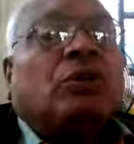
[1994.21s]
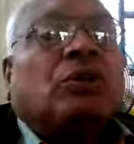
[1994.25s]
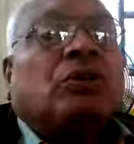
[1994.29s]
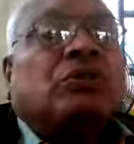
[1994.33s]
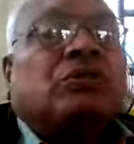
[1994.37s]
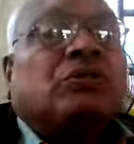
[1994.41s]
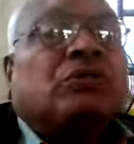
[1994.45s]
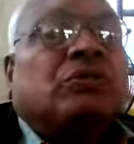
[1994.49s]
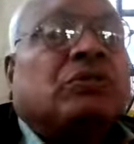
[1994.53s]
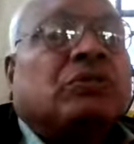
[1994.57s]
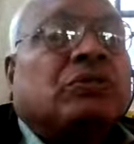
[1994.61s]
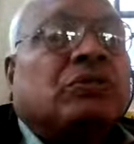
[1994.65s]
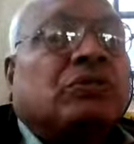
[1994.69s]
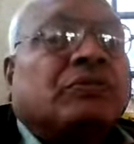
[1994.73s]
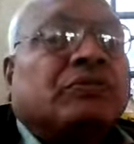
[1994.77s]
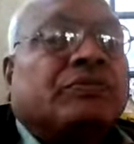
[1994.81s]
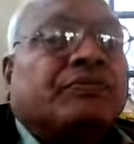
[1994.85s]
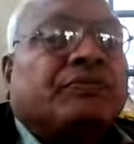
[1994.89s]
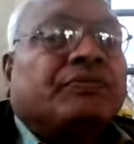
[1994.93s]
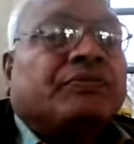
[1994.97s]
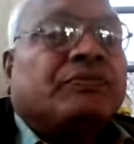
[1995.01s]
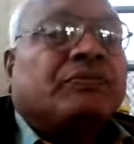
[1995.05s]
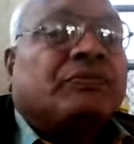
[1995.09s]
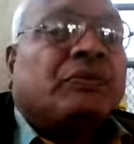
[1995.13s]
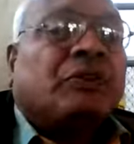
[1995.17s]
So,
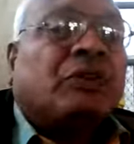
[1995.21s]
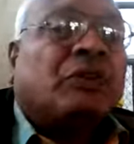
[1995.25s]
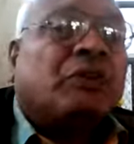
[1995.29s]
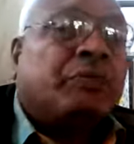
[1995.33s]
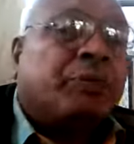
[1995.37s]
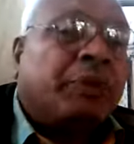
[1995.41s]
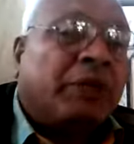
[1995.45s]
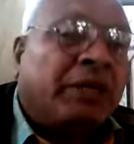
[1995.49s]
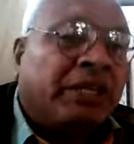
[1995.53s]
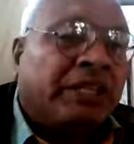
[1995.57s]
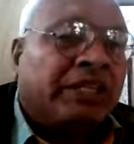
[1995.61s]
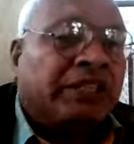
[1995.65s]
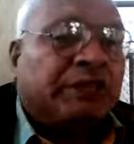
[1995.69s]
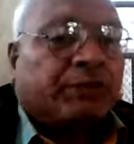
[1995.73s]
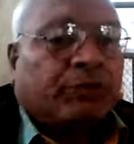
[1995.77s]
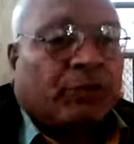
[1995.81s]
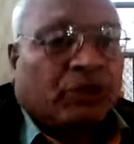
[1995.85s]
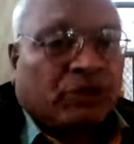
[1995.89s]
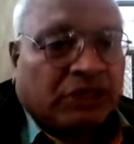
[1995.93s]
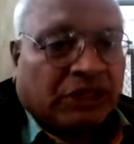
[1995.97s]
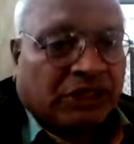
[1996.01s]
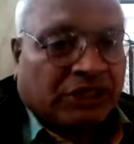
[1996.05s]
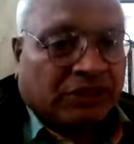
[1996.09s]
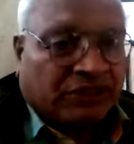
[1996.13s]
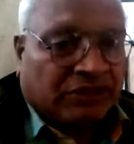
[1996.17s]
on buildings
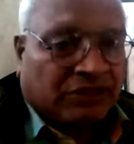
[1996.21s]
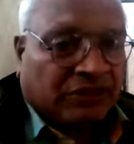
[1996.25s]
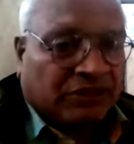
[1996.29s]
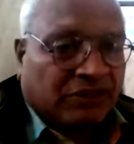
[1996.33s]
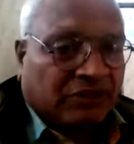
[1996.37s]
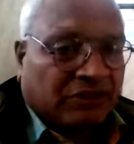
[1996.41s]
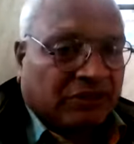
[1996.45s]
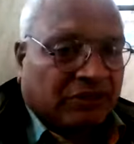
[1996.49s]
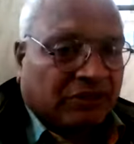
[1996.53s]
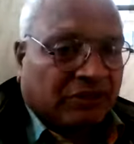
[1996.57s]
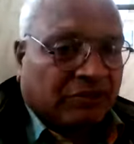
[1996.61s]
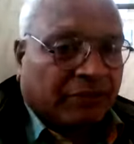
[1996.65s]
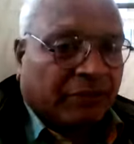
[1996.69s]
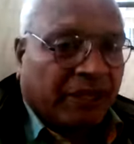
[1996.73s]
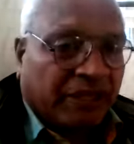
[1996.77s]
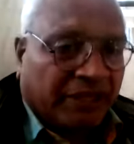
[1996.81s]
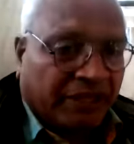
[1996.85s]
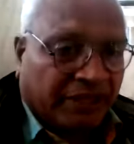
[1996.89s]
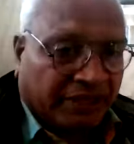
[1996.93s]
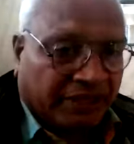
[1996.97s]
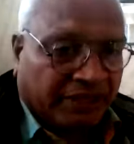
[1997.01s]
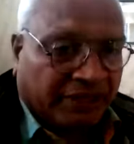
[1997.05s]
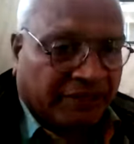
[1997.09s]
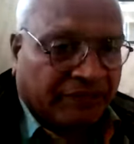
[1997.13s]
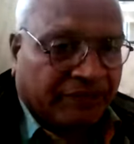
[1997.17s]
projects,
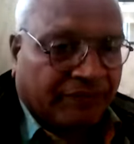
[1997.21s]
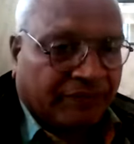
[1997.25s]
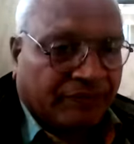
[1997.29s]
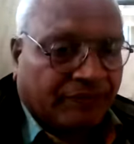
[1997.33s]
mainly,